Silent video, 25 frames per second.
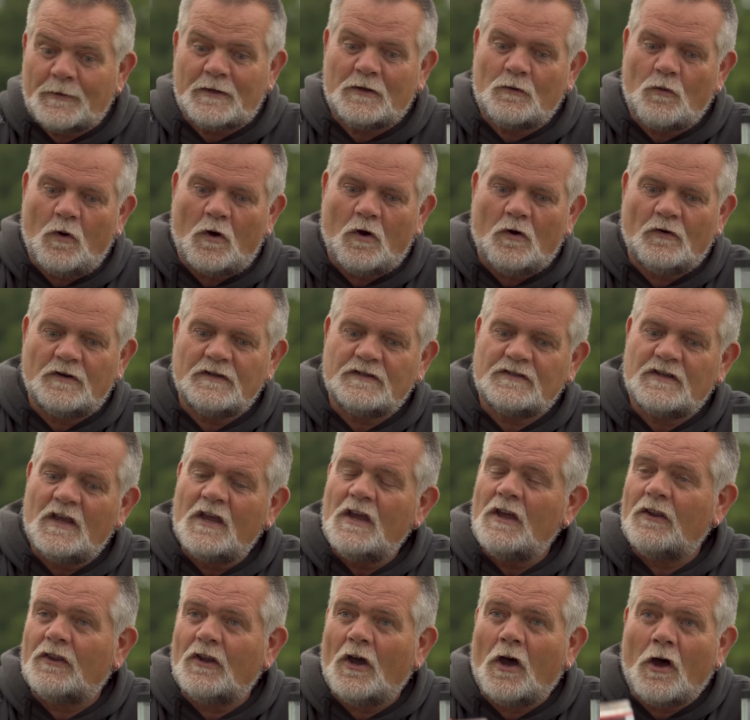be quite honest,
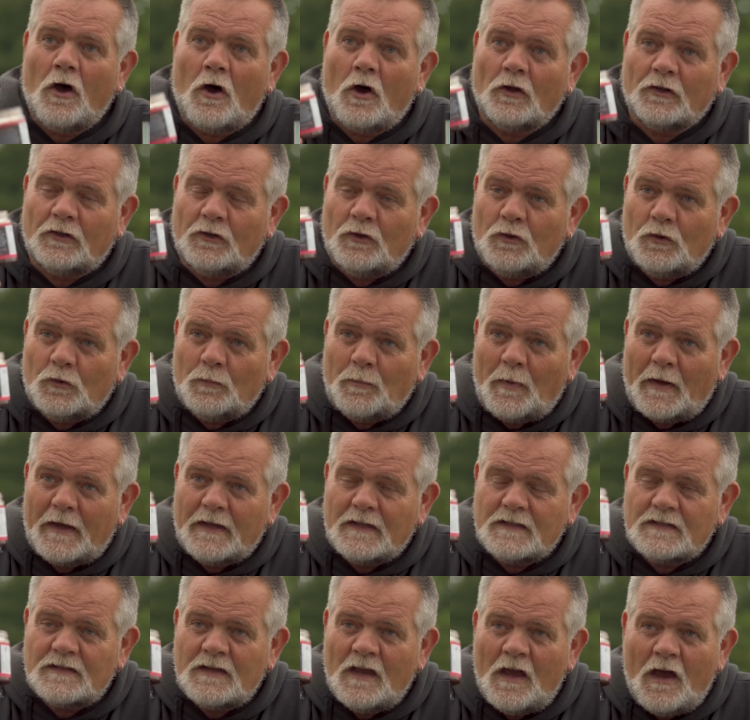the hardened hook
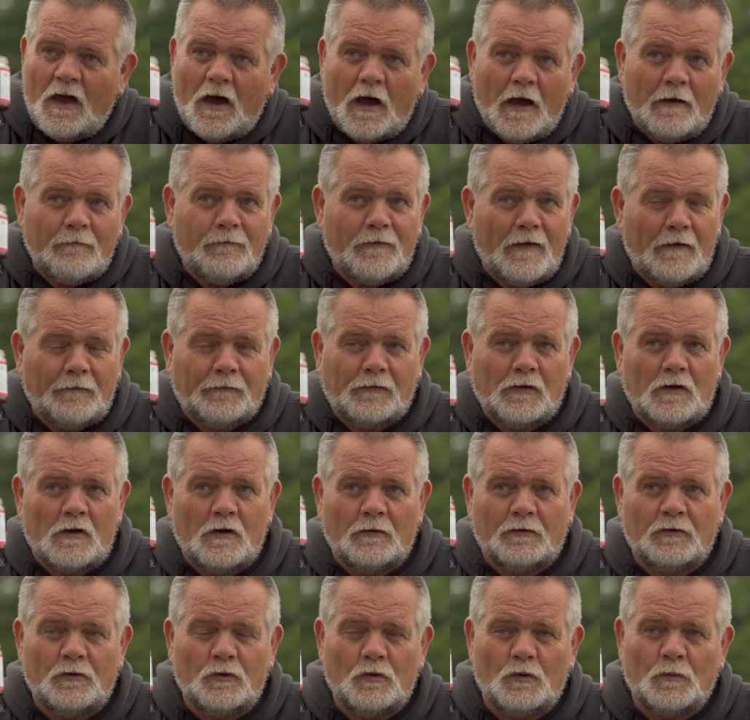baits. I've left
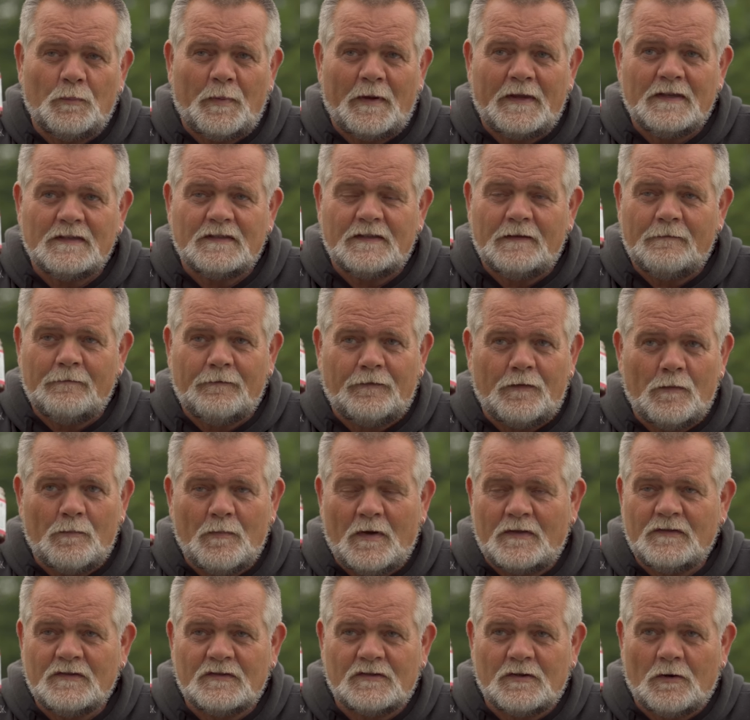hardened hook baits in for
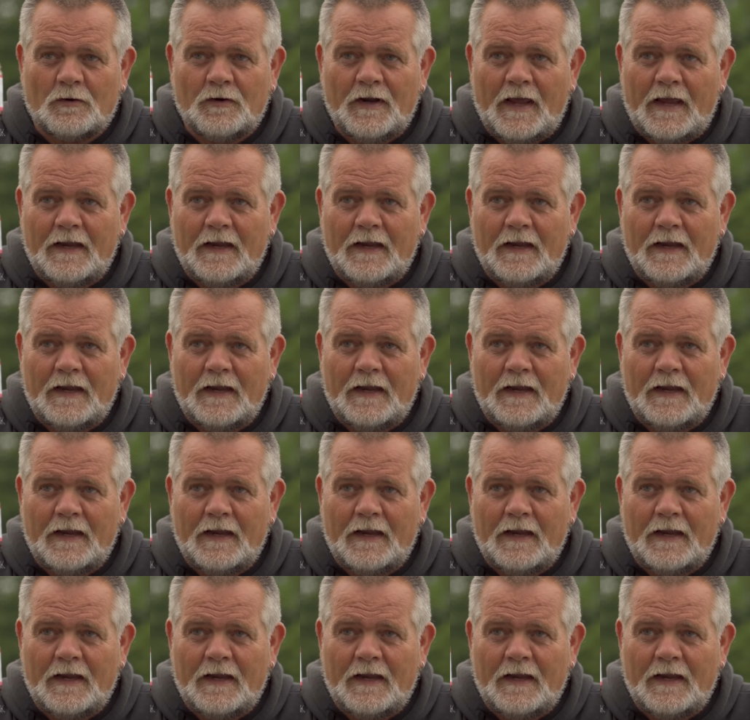months on